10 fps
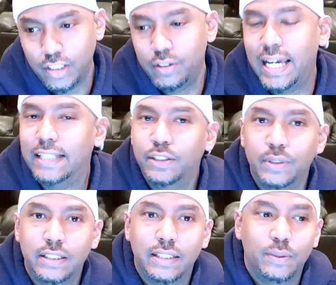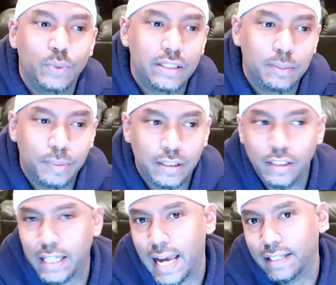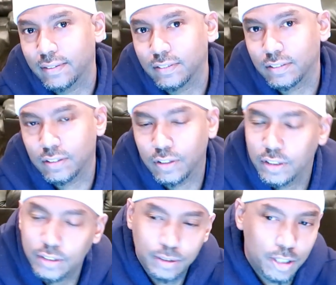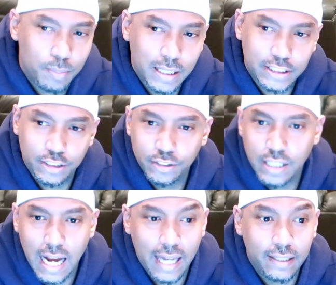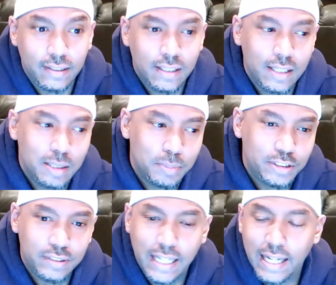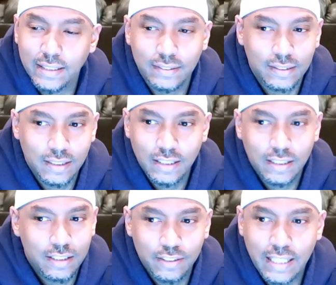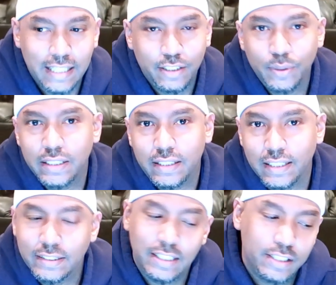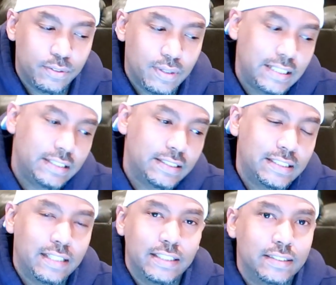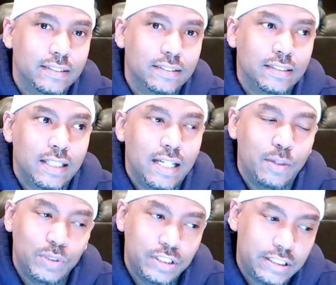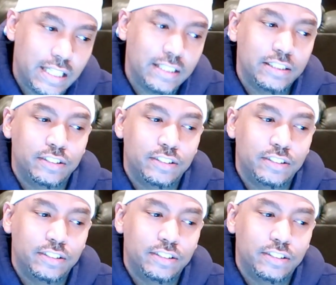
you can't do anything with it but look at it, or make sure you got it. But you can't do anything until you're ready to sell it. And when you sell it,